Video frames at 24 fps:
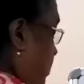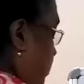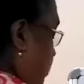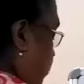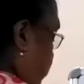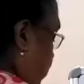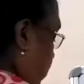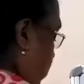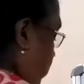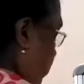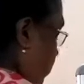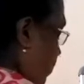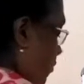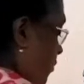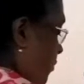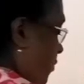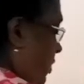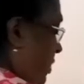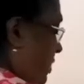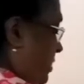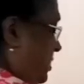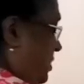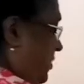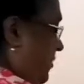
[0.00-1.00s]
You don't know
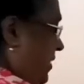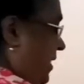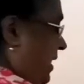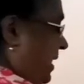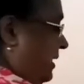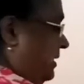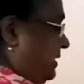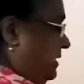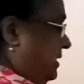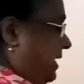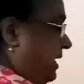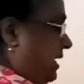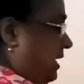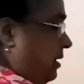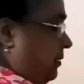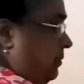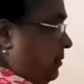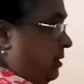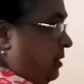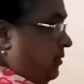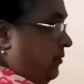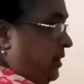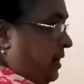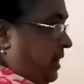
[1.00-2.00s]
what is the valency,
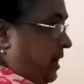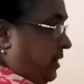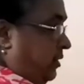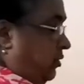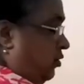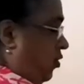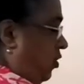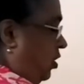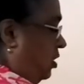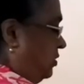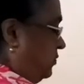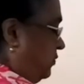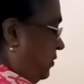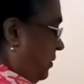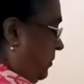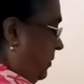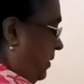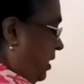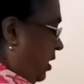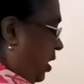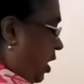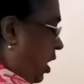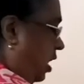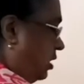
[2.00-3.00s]
number of electrons will
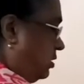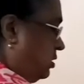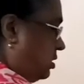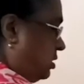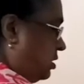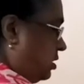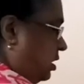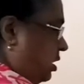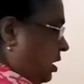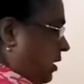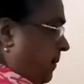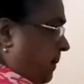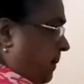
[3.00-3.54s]
be lost